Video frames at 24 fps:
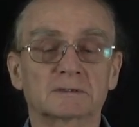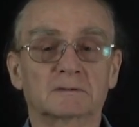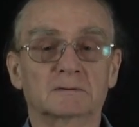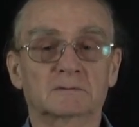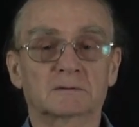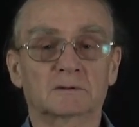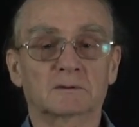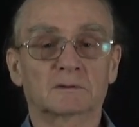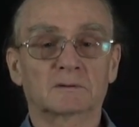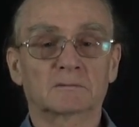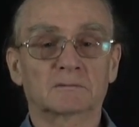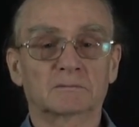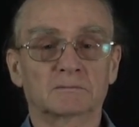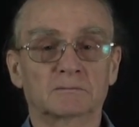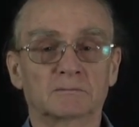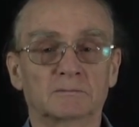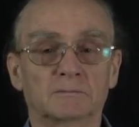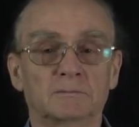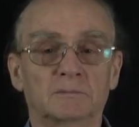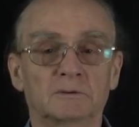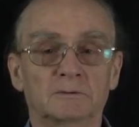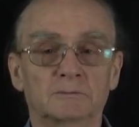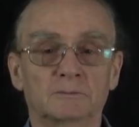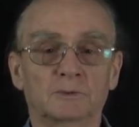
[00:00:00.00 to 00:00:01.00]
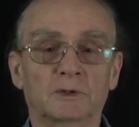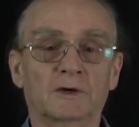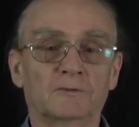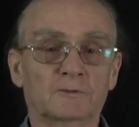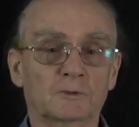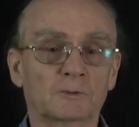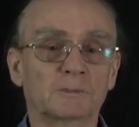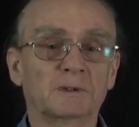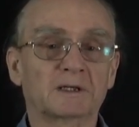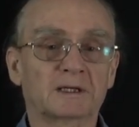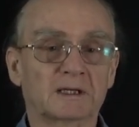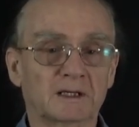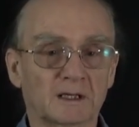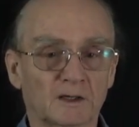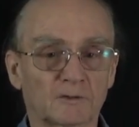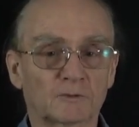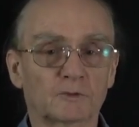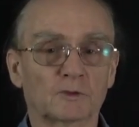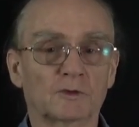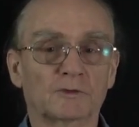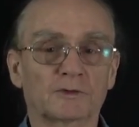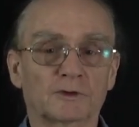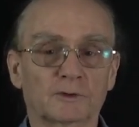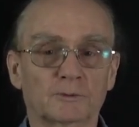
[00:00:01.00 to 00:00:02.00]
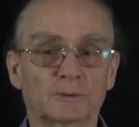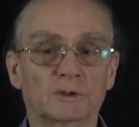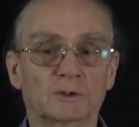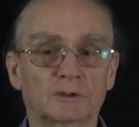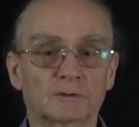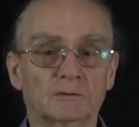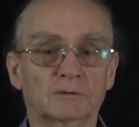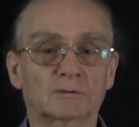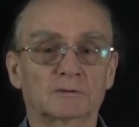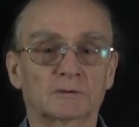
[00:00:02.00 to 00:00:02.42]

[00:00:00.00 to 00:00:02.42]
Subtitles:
and we have to be careful that we